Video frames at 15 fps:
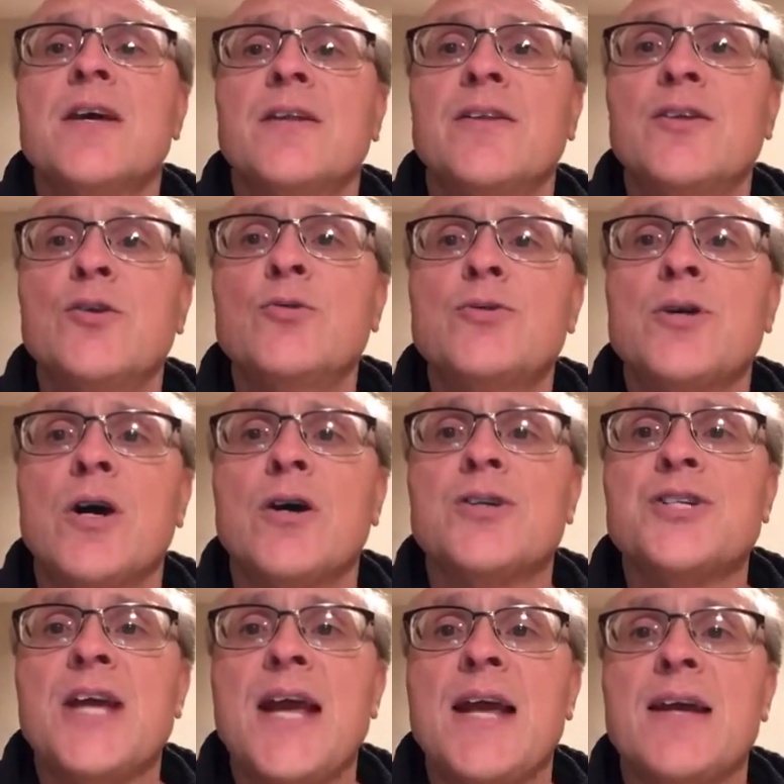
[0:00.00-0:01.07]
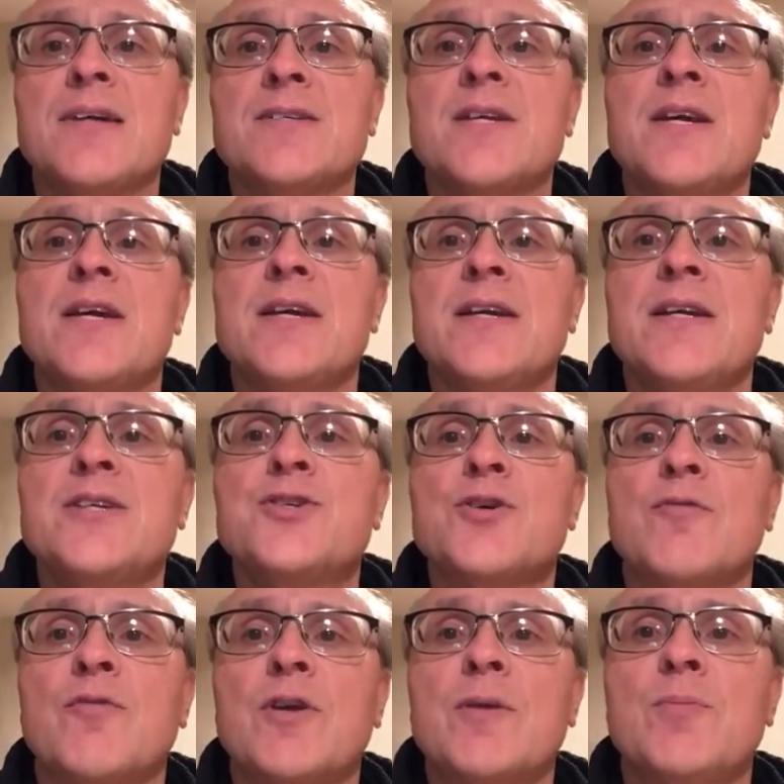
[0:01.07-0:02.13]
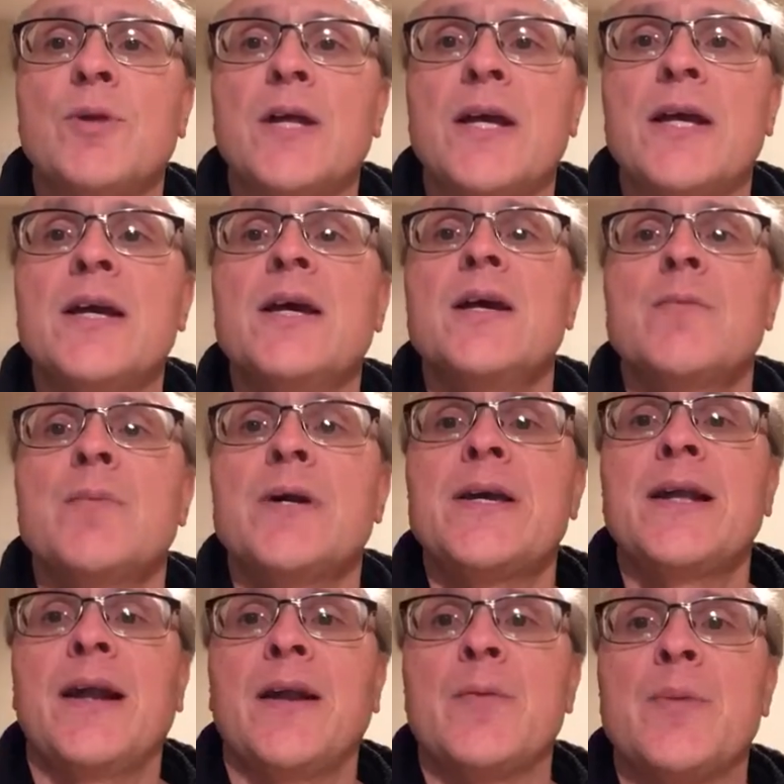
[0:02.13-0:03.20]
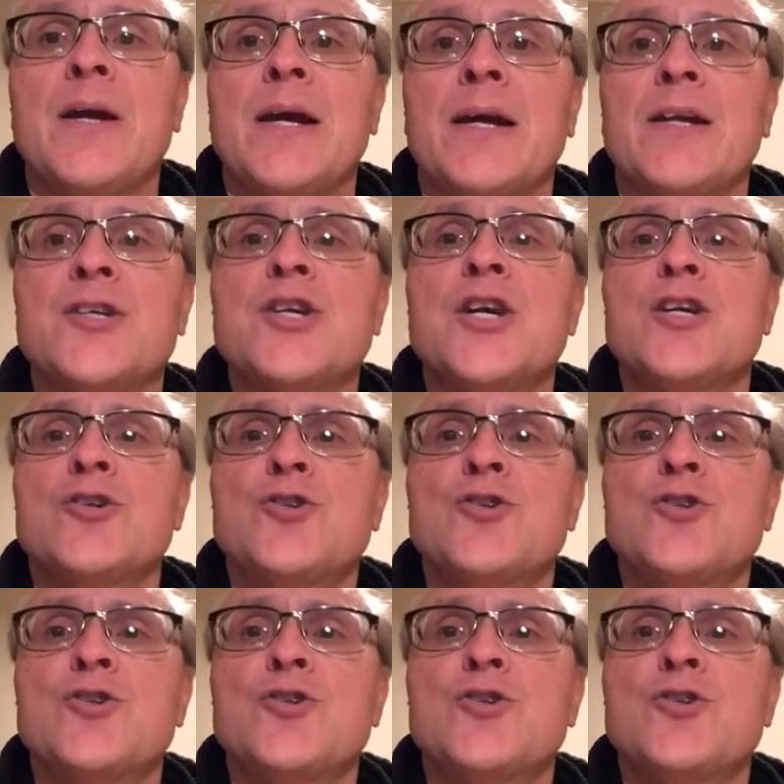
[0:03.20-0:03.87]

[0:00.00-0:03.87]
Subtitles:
The Utah Jazz is your free play, but get on the package.